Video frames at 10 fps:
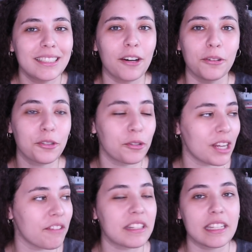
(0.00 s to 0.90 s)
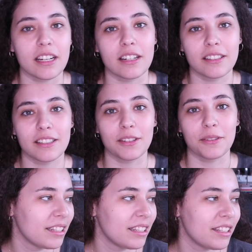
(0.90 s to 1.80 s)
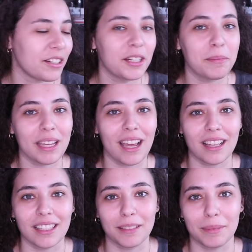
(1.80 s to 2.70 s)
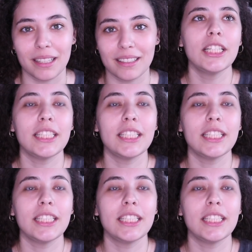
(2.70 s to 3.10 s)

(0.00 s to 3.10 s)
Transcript: Oh, also Devon's here, so they're gonna be heckling me.